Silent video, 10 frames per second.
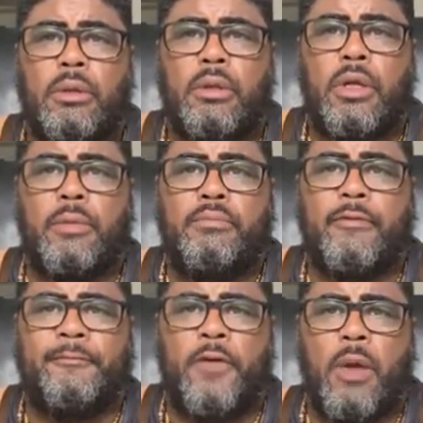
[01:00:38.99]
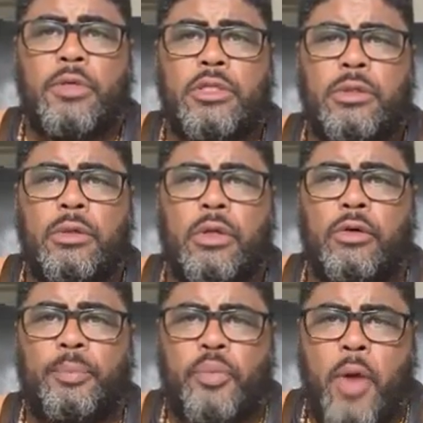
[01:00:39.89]
Their
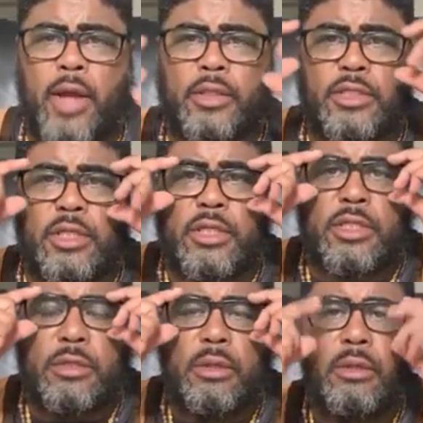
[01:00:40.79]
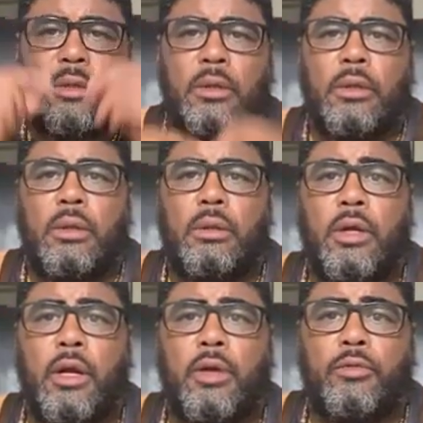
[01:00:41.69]
pharmaceutical practices,
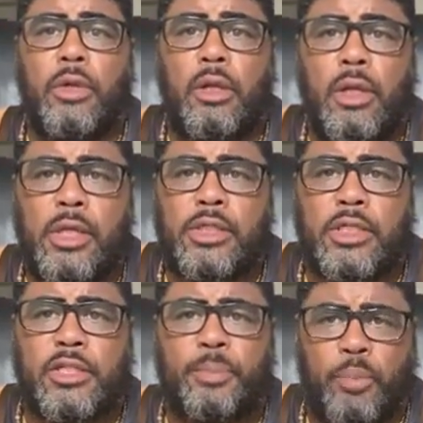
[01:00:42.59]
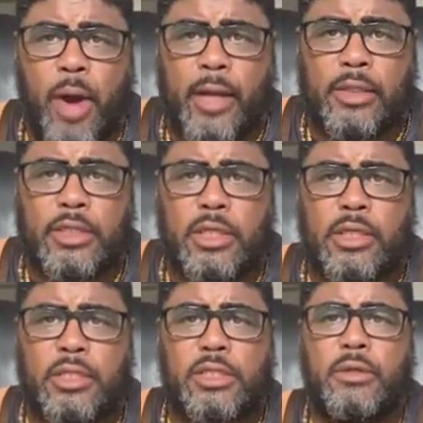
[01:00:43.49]
their religious
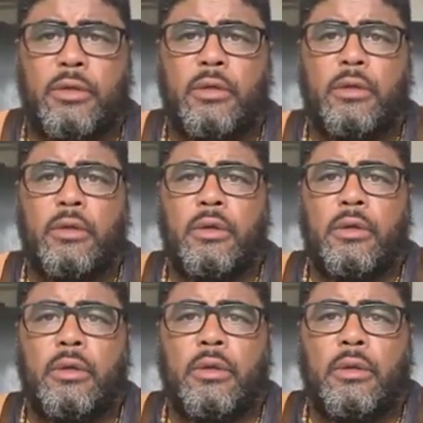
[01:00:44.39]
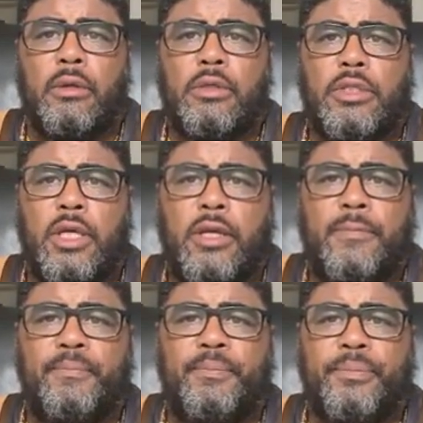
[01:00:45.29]
practices, you
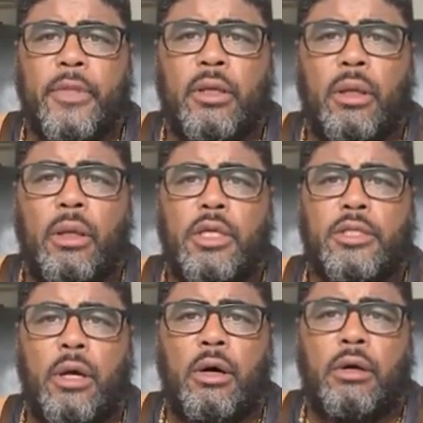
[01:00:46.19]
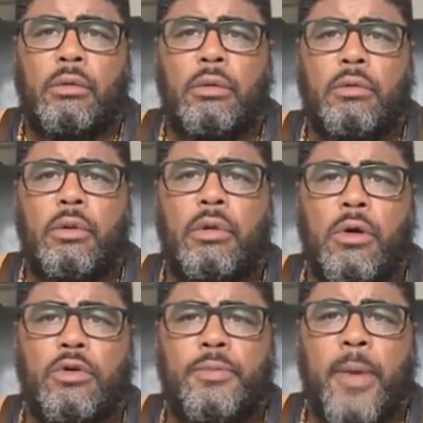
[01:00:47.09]
see, is all
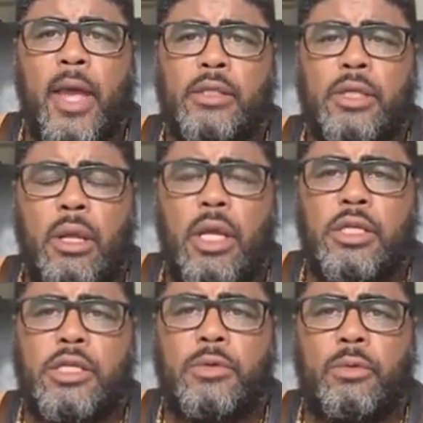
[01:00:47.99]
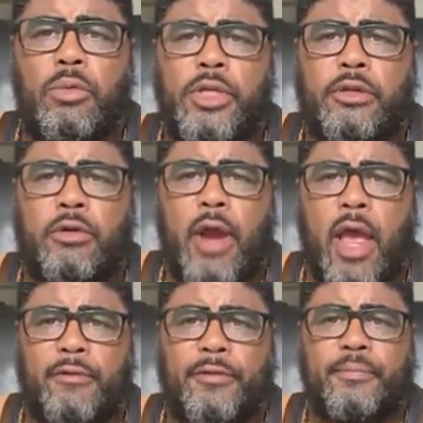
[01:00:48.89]
goes back to ancient
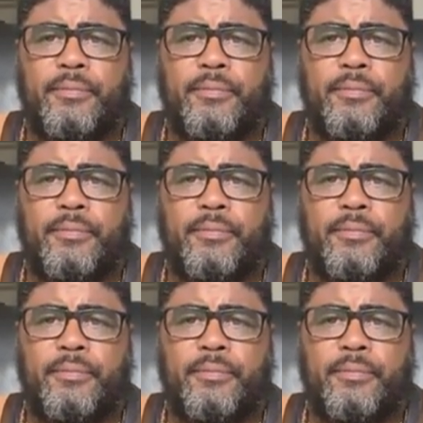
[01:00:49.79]
witchcraft.